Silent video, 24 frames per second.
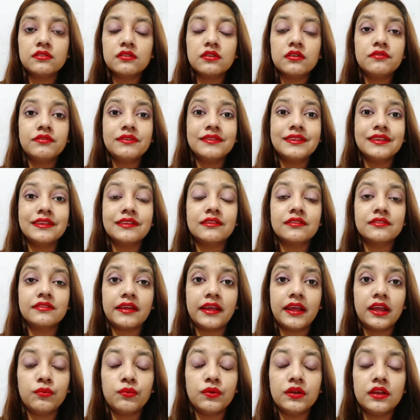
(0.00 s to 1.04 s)
service and the
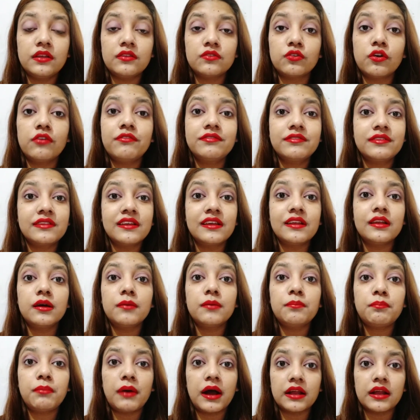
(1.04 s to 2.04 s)
second one is of seller